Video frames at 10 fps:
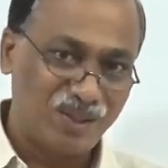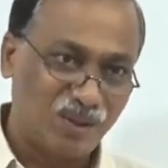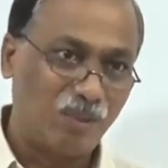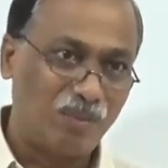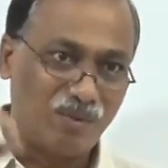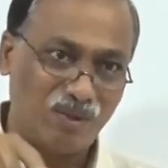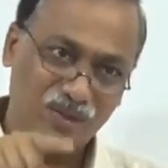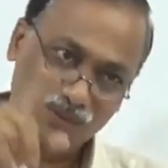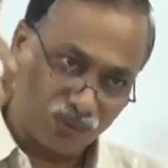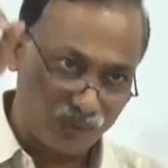top level.
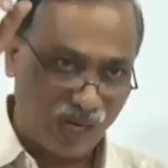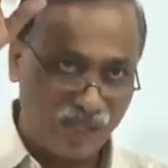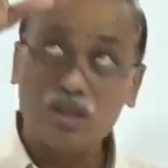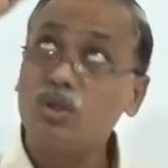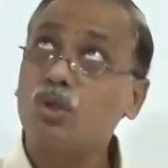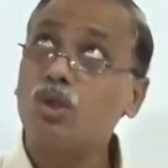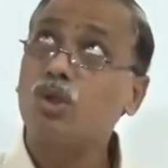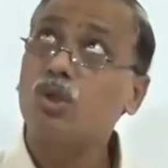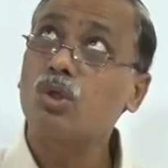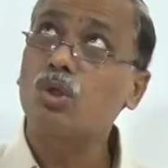So that
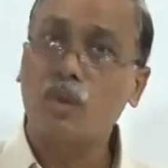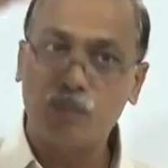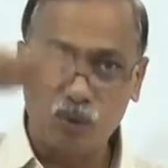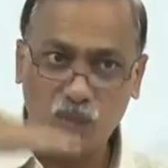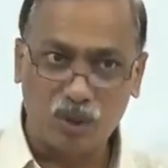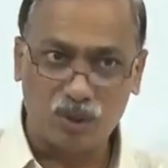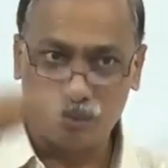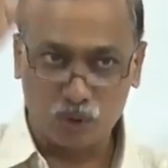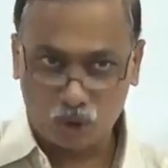top to bottom,